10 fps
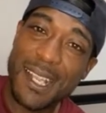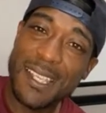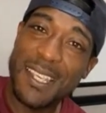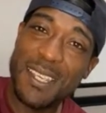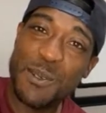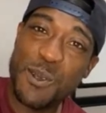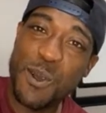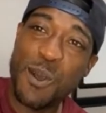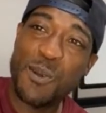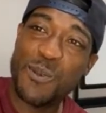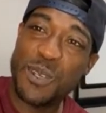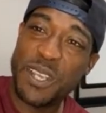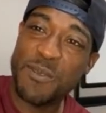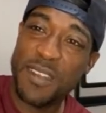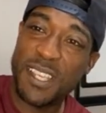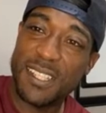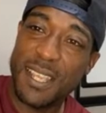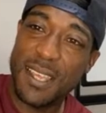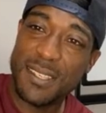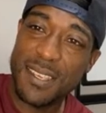I can't recall, where did I find it
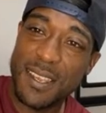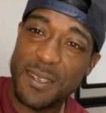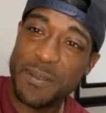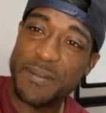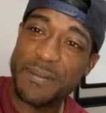last time?